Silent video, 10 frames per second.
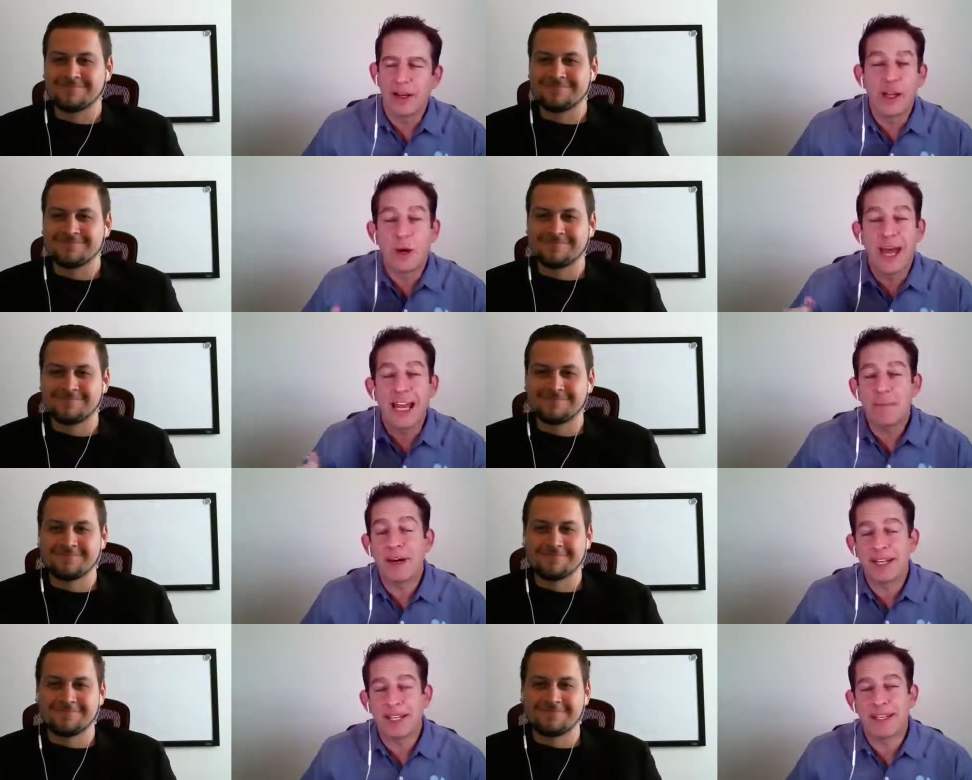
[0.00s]
Speaker 1: you know
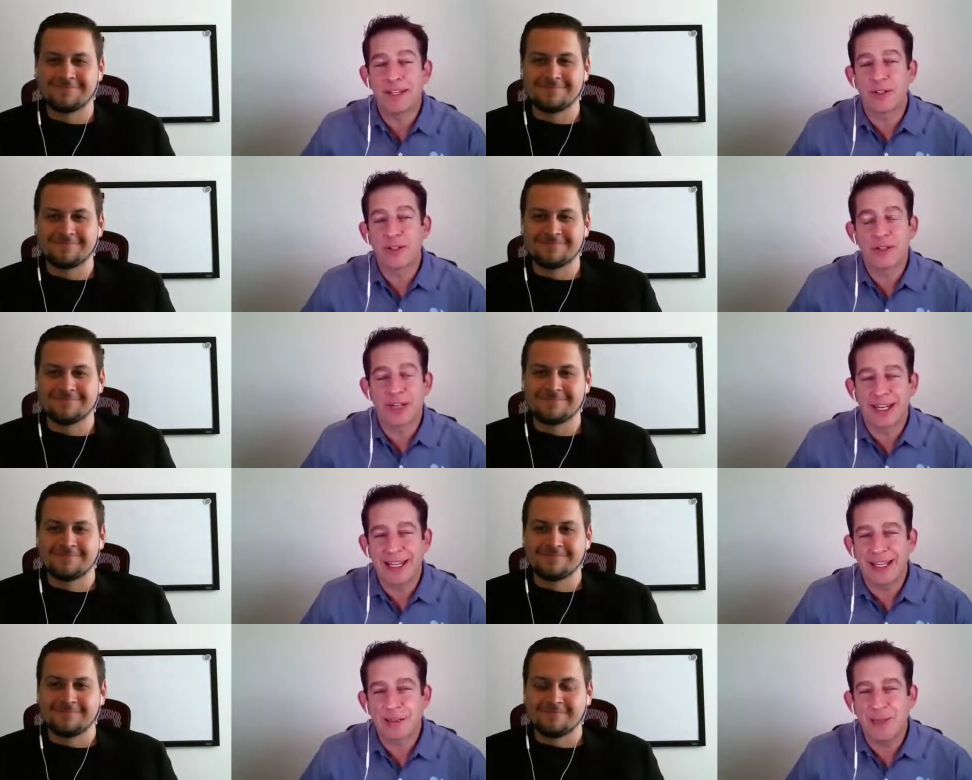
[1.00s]
anybody that introduced you at
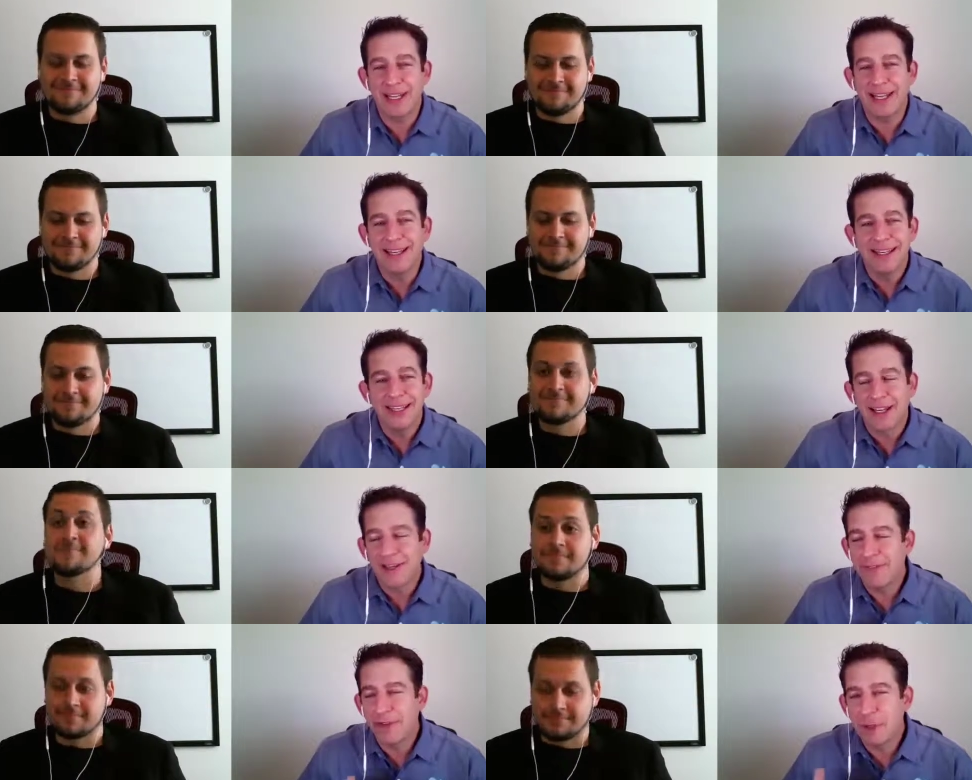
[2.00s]
exp if
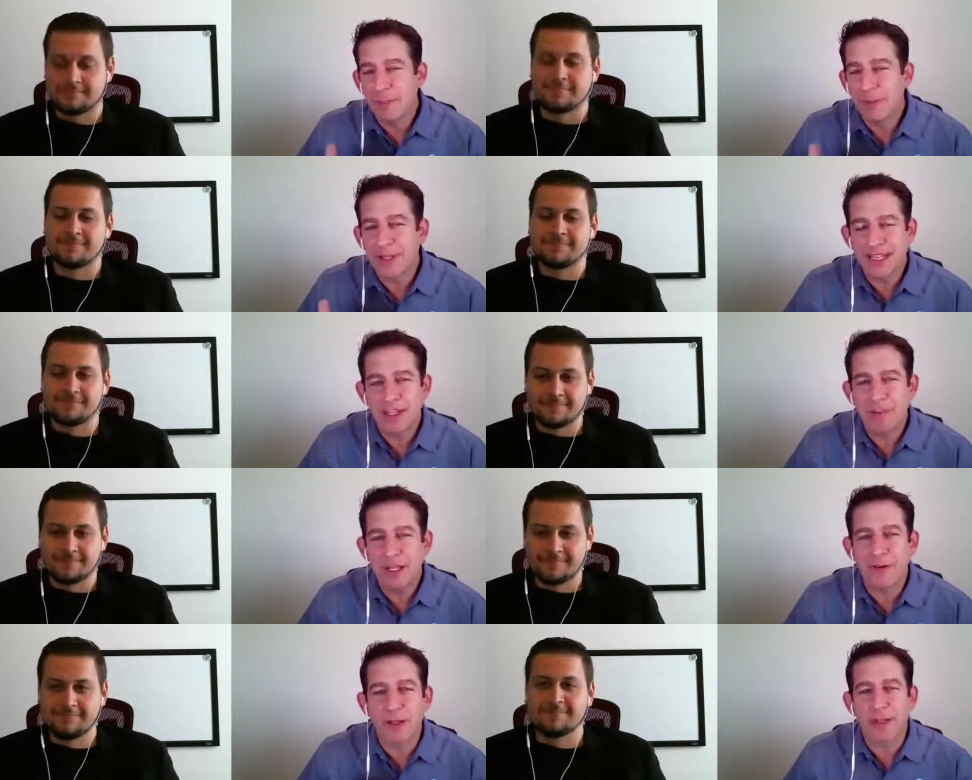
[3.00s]
even if they've been with
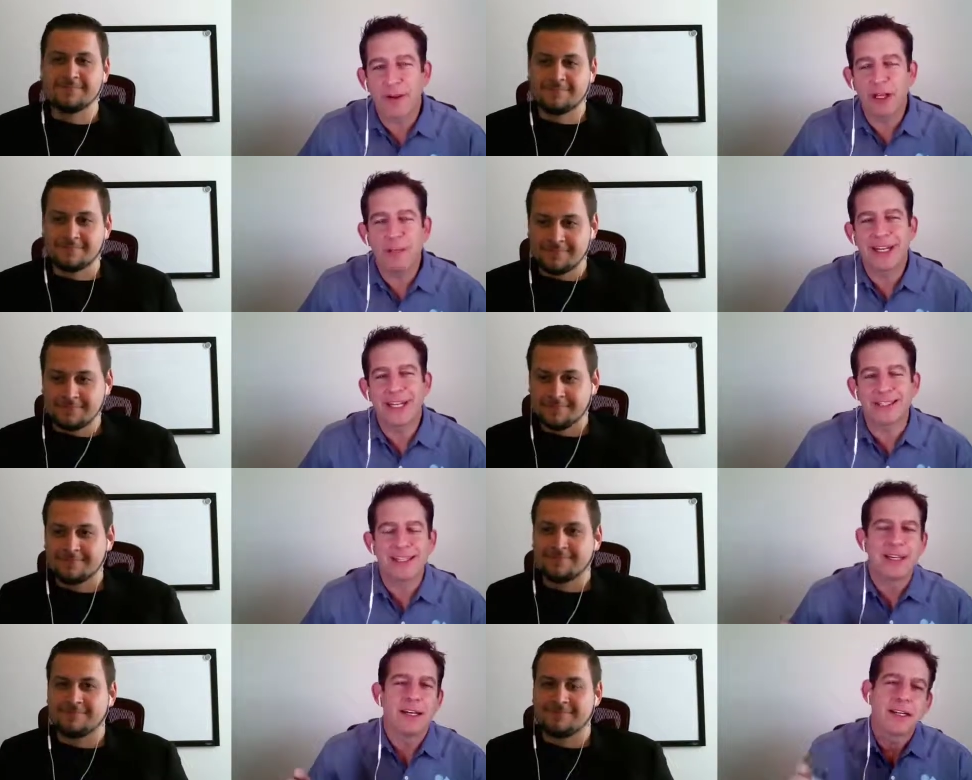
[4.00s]
exp for 30
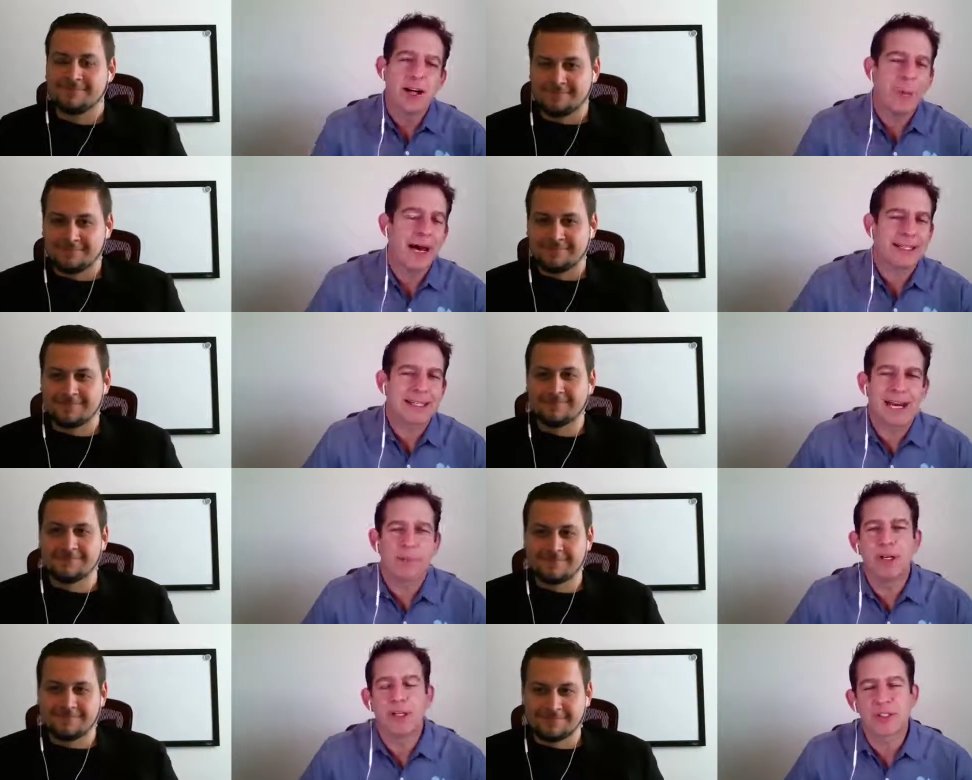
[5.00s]
minutes go back to
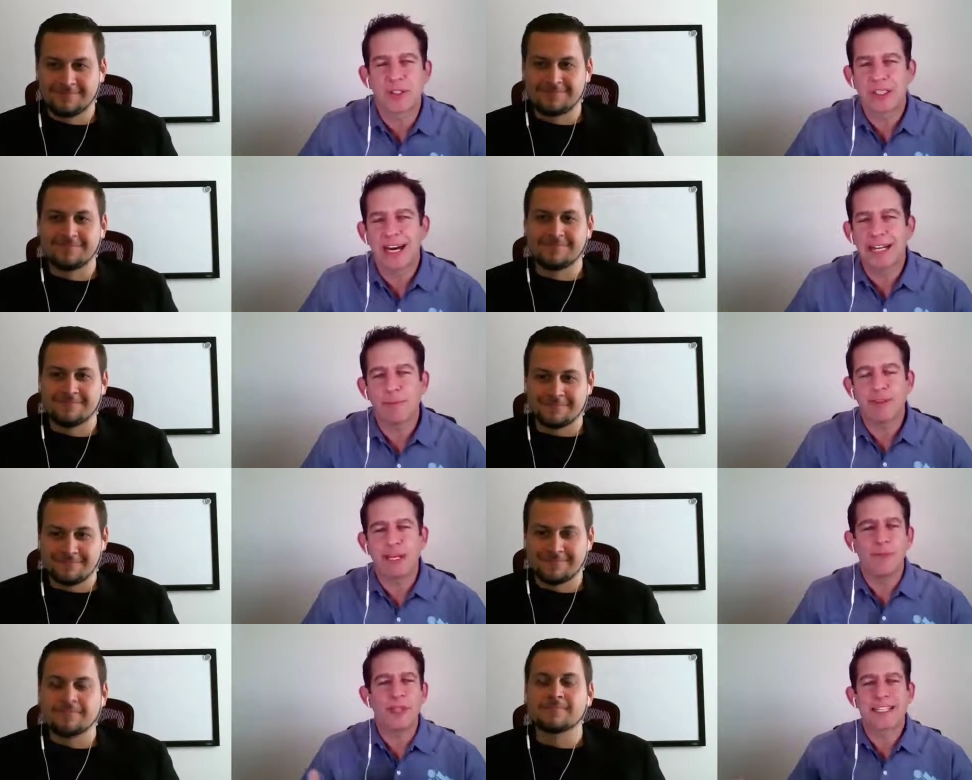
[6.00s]
that person sign up with
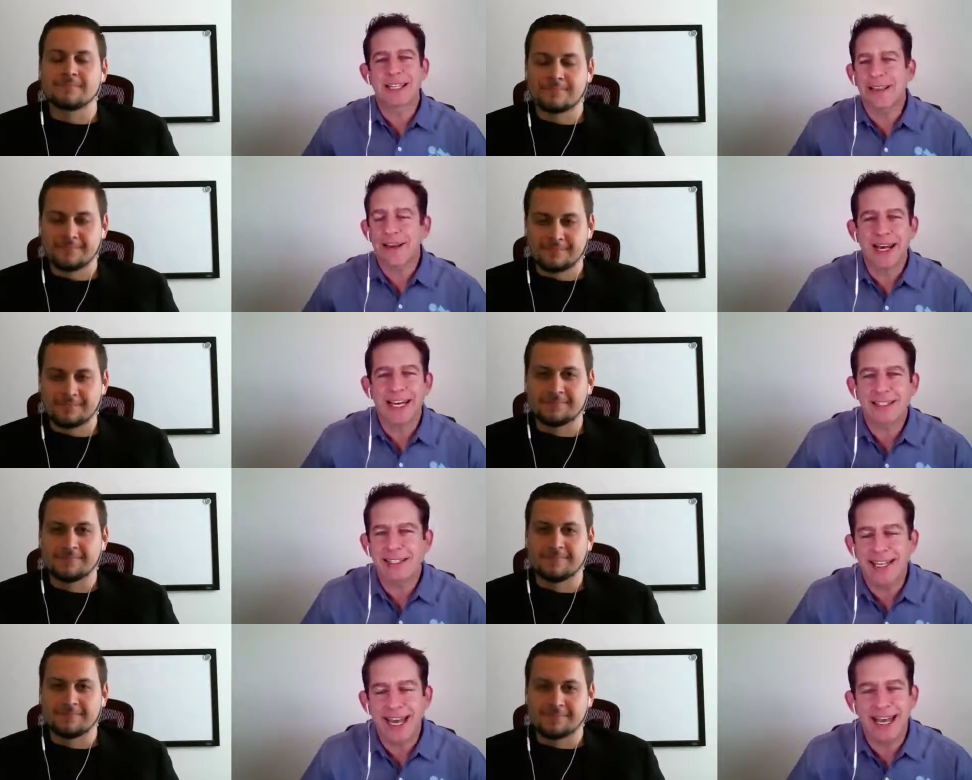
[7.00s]
them you still have
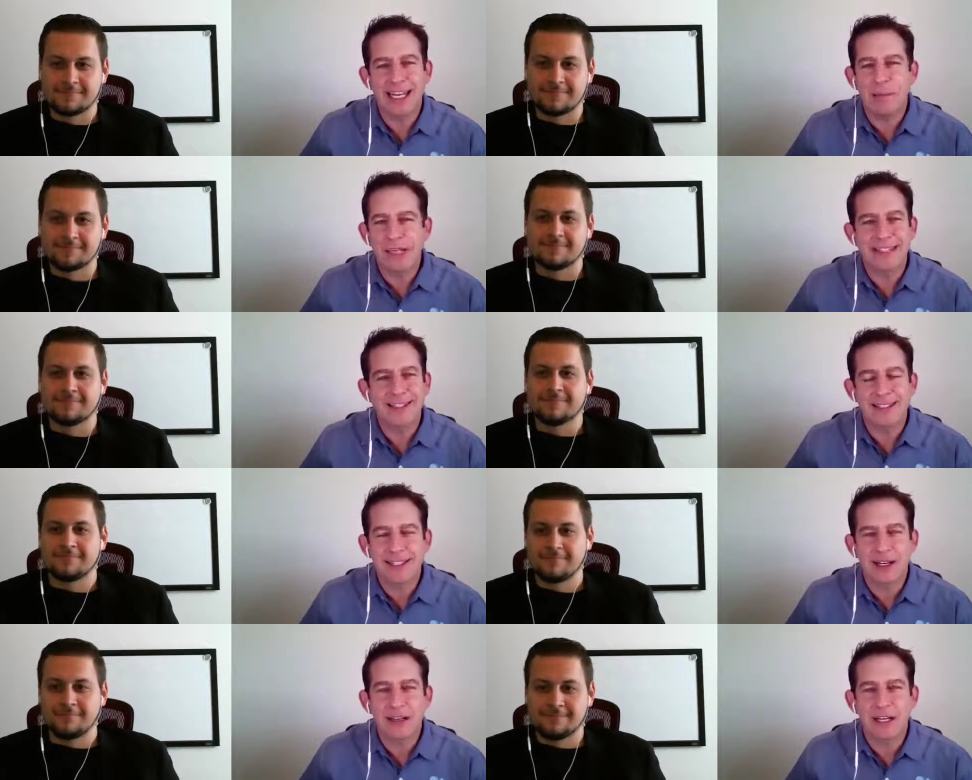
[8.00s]
access to anybody in the
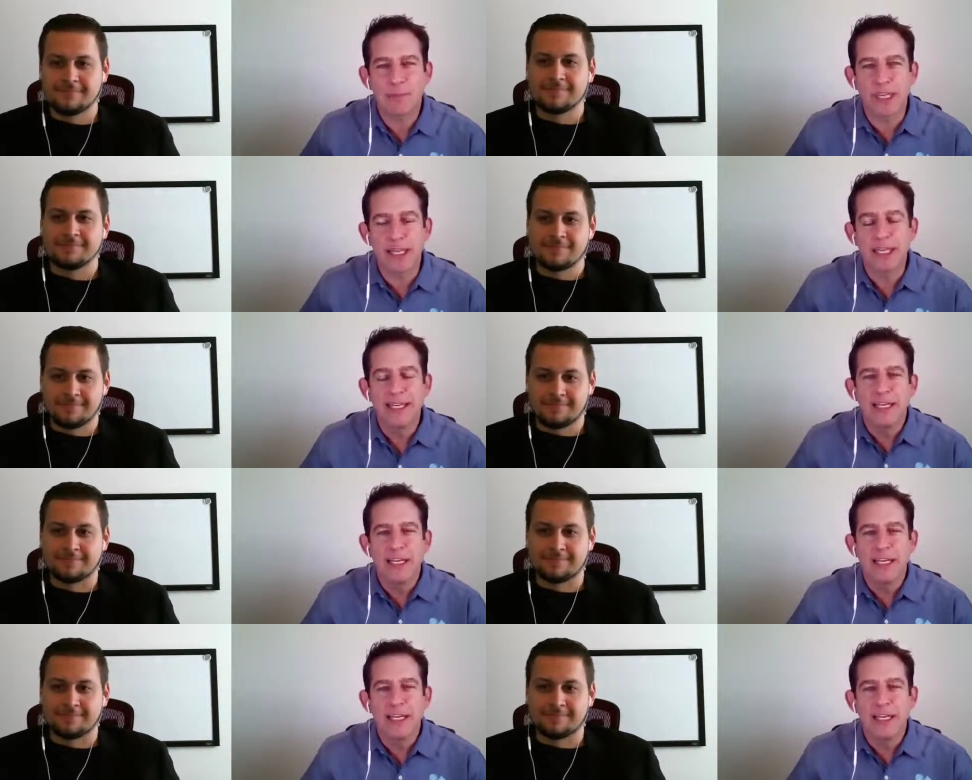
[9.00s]
entire company